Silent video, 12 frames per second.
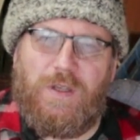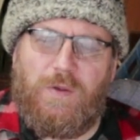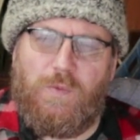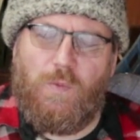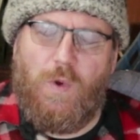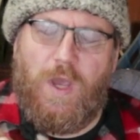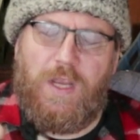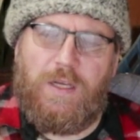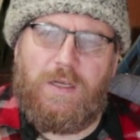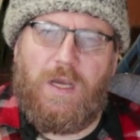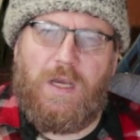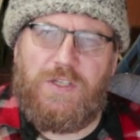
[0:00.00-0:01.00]

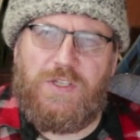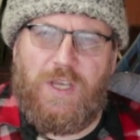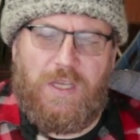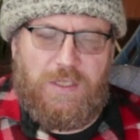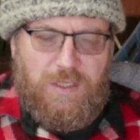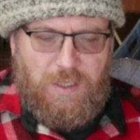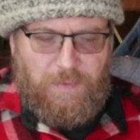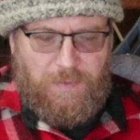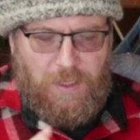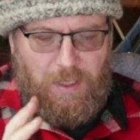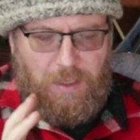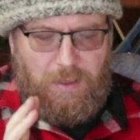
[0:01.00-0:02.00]
when I say to them
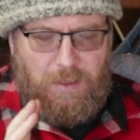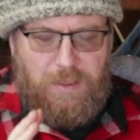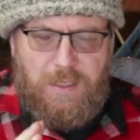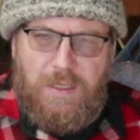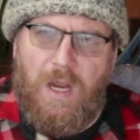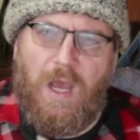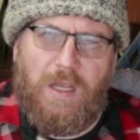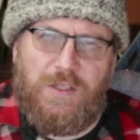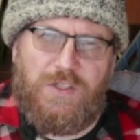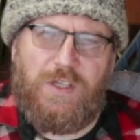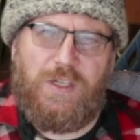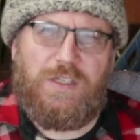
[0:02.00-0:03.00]
that
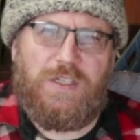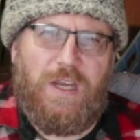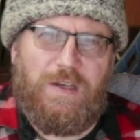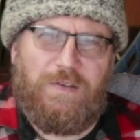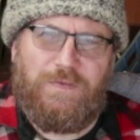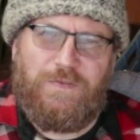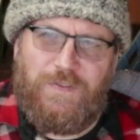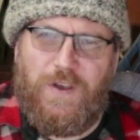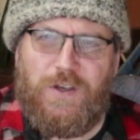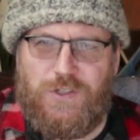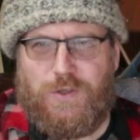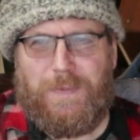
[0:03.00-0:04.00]
nuts contain
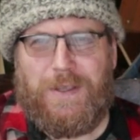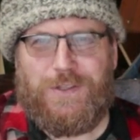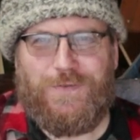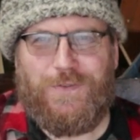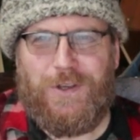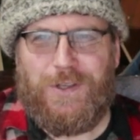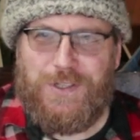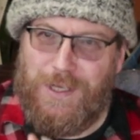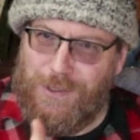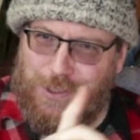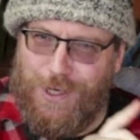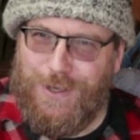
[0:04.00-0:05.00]
vast amounts of oils. And
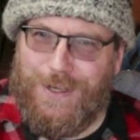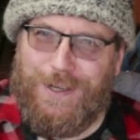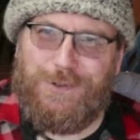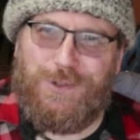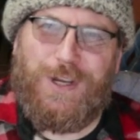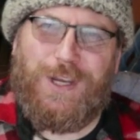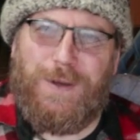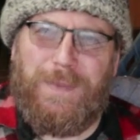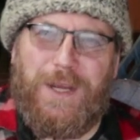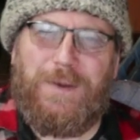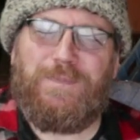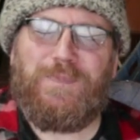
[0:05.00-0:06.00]
I'll show you a little trick in a
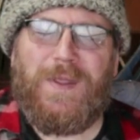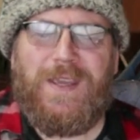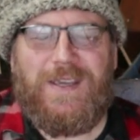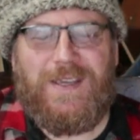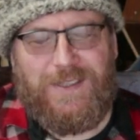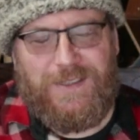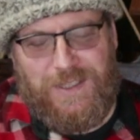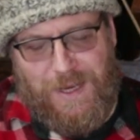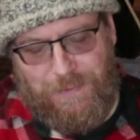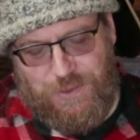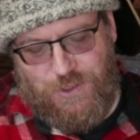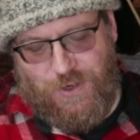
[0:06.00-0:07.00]
minute to
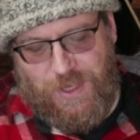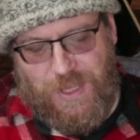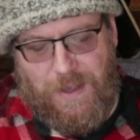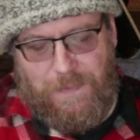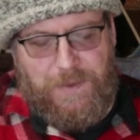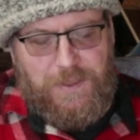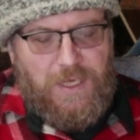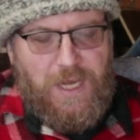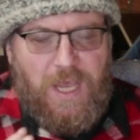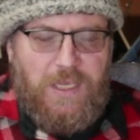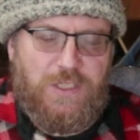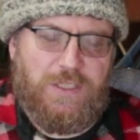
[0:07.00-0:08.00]
demonstrate that. But the
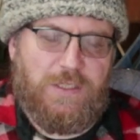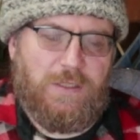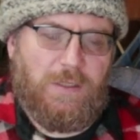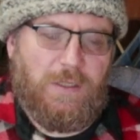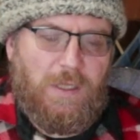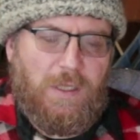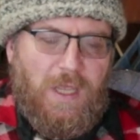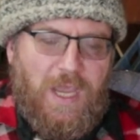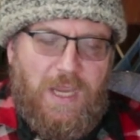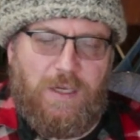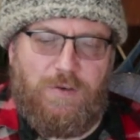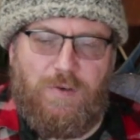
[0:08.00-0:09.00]
next
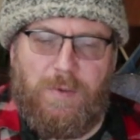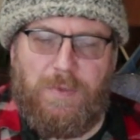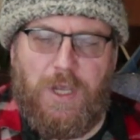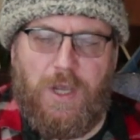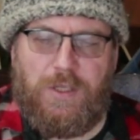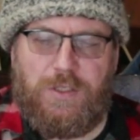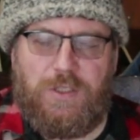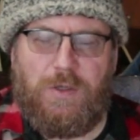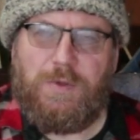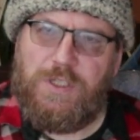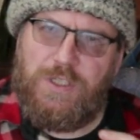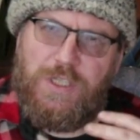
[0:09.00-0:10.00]
hand cream we're going to do,
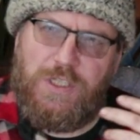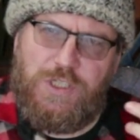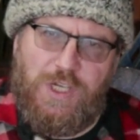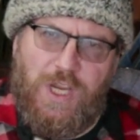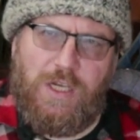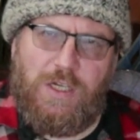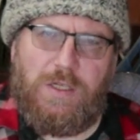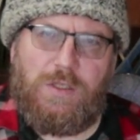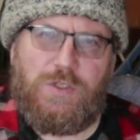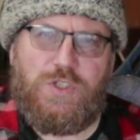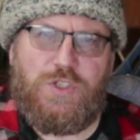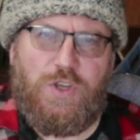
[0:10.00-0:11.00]
which is a
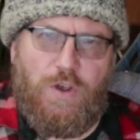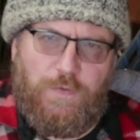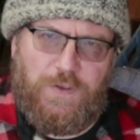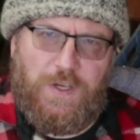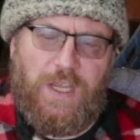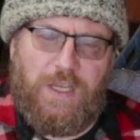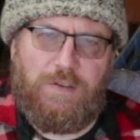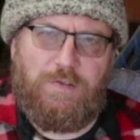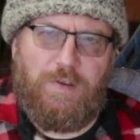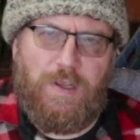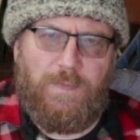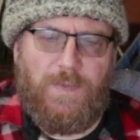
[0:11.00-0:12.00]
gentle, soft hand
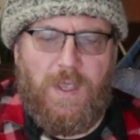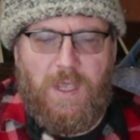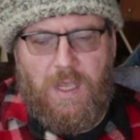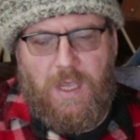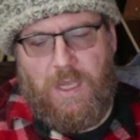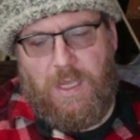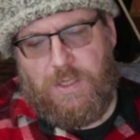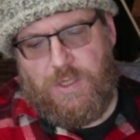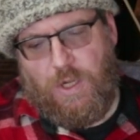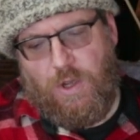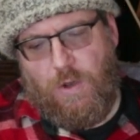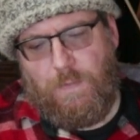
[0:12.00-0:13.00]
cream, is
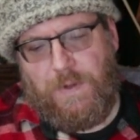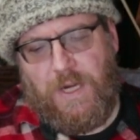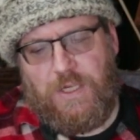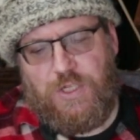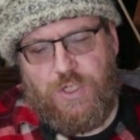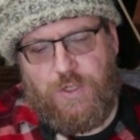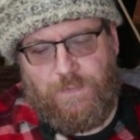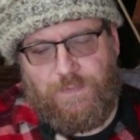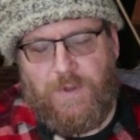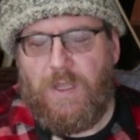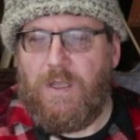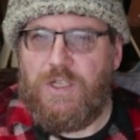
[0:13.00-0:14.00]
a combination
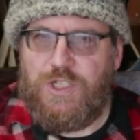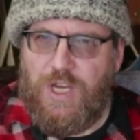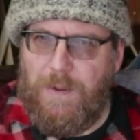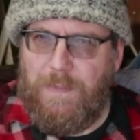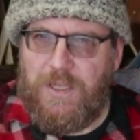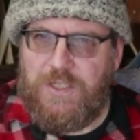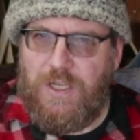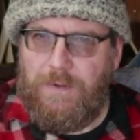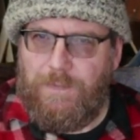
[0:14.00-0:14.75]
shea butter,